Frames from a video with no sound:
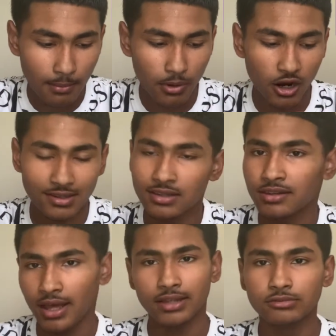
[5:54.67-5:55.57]
But other than
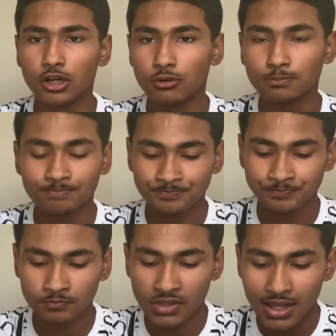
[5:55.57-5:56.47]
that, no.
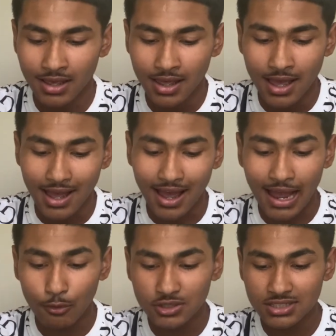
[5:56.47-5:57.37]

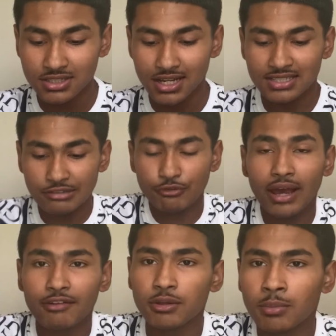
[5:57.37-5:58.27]
I would suggest if you
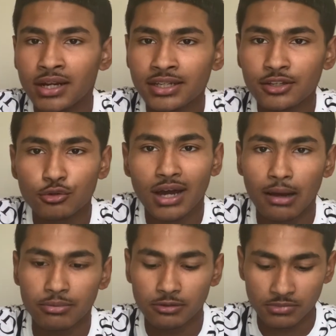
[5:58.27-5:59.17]
have the money, you
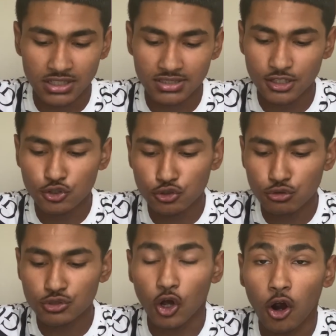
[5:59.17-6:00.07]
cop them because these
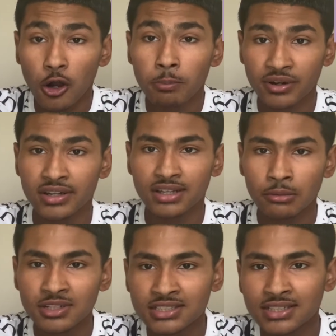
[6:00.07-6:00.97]
shoes are pretty
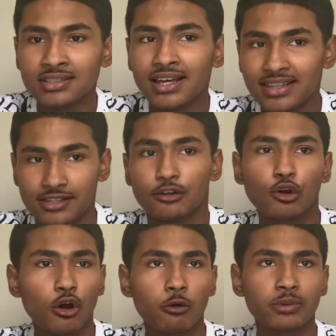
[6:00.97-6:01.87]
limited and they'll
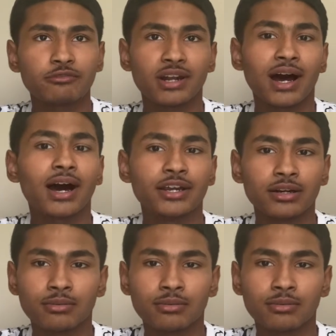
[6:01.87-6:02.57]
go up even higher,